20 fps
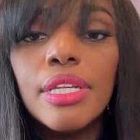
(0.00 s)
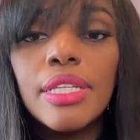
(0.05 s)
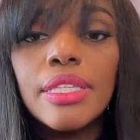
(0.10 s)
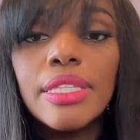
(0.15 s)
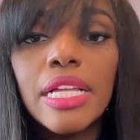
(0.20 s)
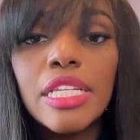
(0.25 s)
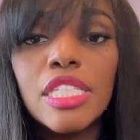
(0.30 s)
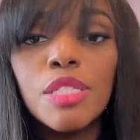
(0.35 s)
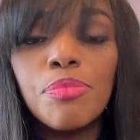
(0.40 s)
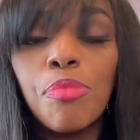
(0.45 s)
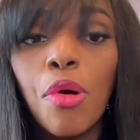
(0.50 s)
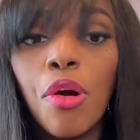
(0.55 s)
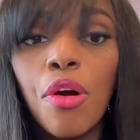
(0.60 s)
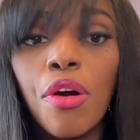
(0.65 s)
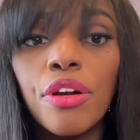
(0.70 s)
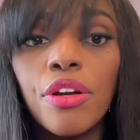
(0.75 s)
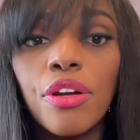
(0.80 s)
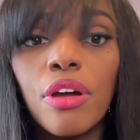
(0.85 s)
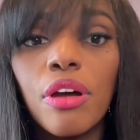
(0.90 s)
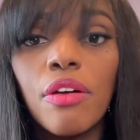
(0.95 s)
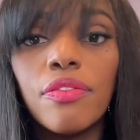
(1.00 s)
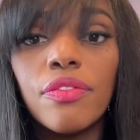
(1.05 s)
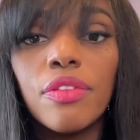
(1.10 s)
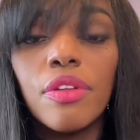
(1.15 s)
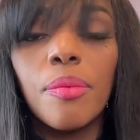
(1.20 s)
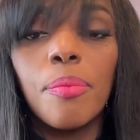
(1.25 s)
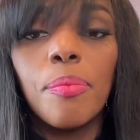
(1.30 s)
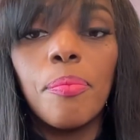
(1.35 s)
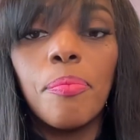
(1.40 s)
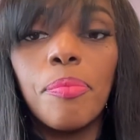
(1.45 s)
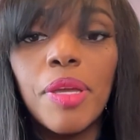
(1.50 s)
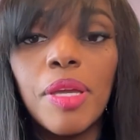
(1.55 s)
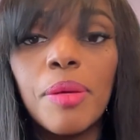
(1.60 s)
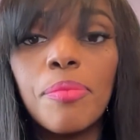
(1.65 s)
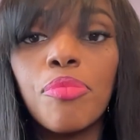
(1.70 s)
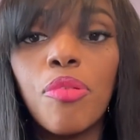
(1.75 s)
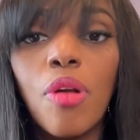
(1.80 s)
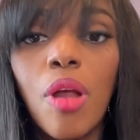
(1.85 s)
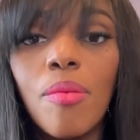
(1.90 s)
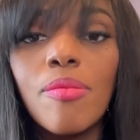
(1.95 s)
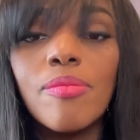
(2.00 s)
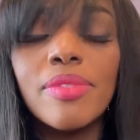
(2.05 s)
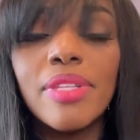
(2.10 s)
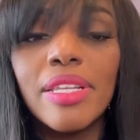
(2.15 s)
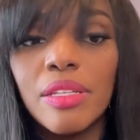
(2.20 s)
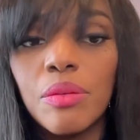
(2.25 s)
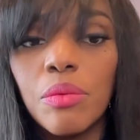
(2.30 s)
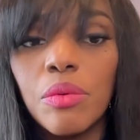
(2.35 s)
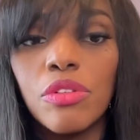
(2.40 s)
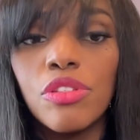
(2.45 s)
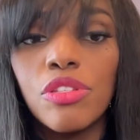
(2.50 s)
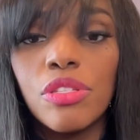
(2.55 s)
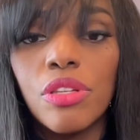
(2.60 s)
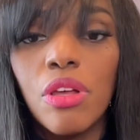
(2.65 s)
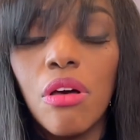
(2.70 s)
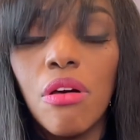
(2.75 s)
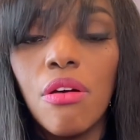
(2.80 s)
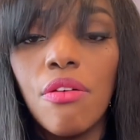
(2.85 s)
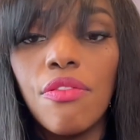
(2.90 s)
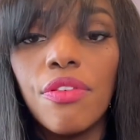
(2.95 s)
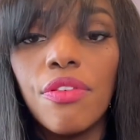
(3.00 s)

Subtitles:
That's part of the big problems that they want to solve.